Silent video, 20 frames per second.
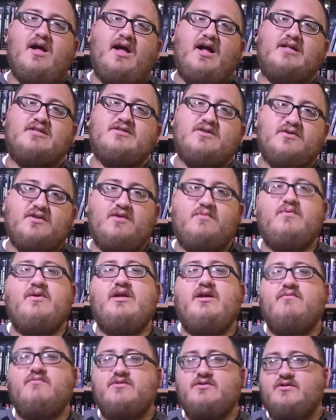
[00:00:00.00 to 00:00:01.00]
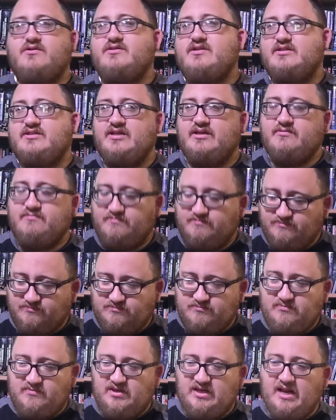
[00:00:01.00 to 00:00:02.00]
And so then when he returns as
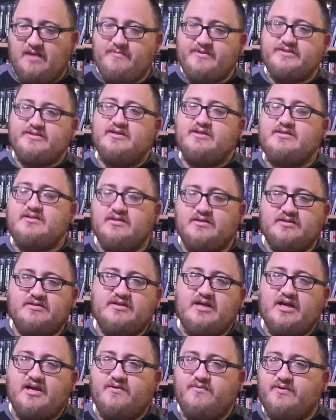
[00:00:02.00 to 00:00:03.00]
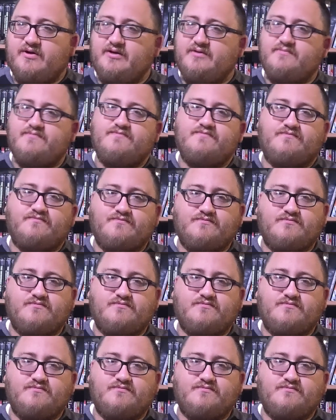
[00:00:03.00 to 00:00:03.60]
Nemesis in the second one,